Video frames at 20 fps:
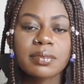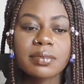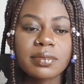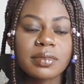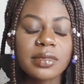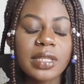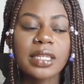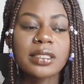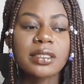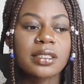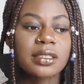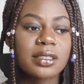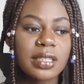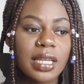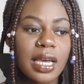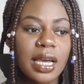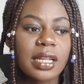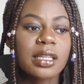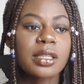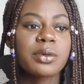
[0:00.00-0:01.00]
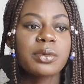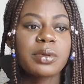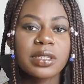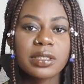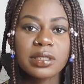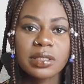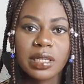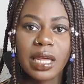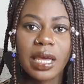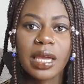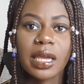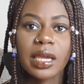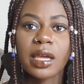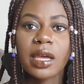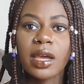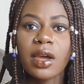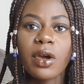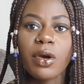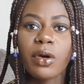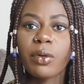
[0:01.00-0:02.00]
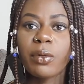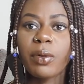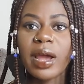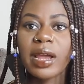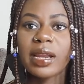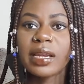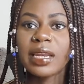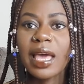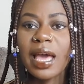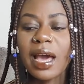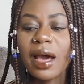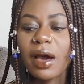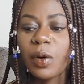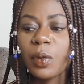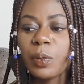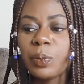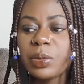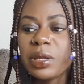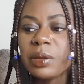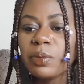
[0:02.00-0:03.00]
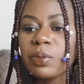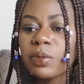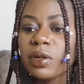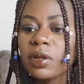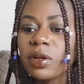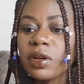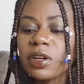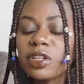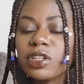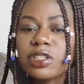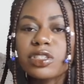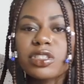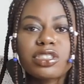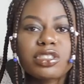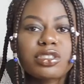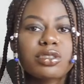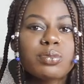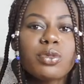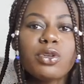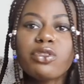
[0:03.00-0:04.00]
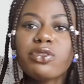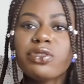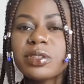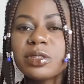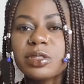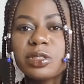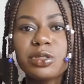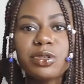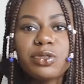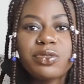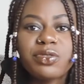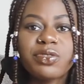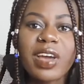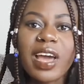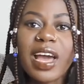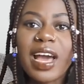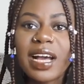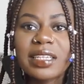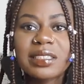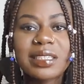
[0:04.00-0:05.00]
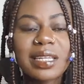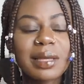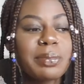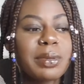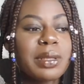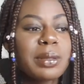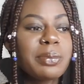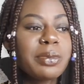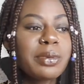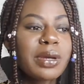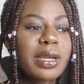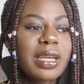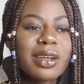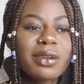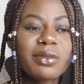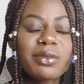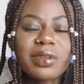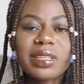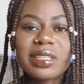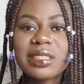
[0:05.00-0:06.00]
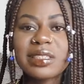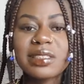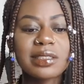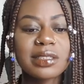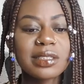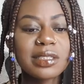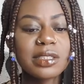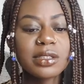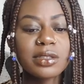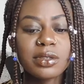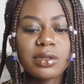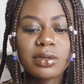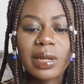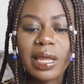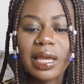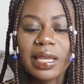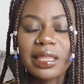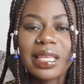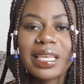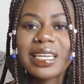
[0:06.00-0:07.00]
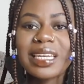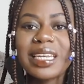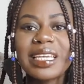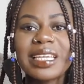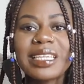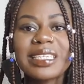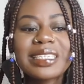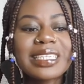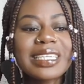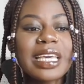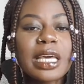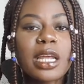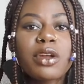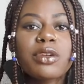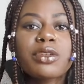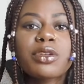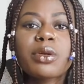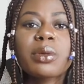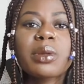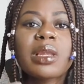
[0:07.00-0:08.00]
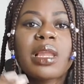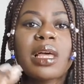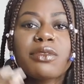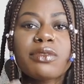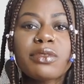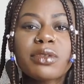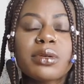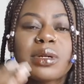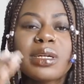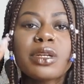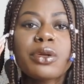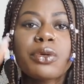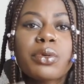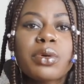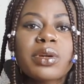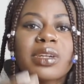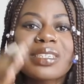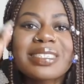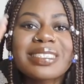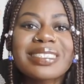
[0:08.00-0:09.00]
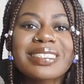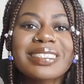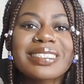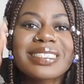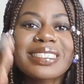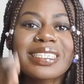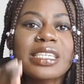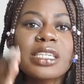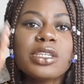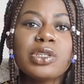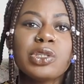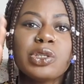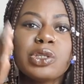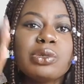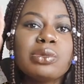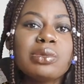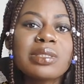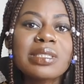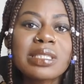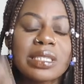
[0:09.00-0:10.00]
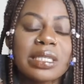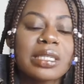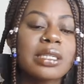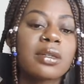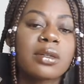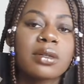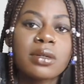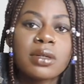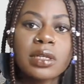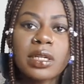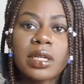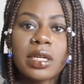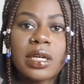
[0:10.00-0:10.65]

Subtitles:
That's exactly what it's like. Right now, you're just moving too fast that people can't really see you. Like, they need to get on your level in order to see you still.